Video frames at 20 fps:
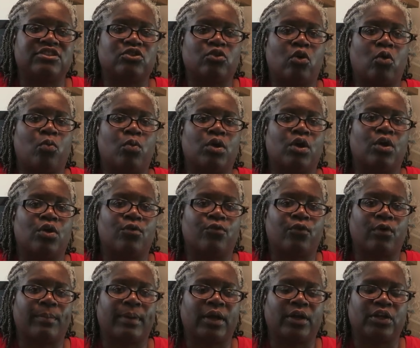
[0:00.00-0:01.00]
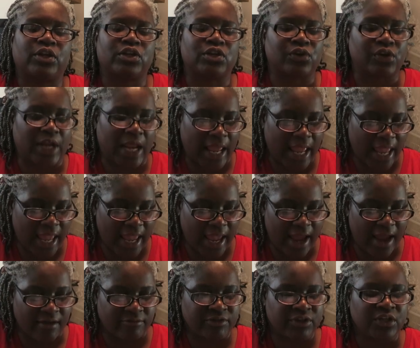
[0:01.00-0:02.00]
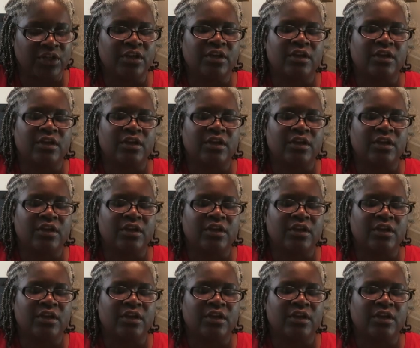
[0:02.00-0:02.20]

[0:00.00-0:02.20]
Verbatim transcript: so it will go for about a year and a half.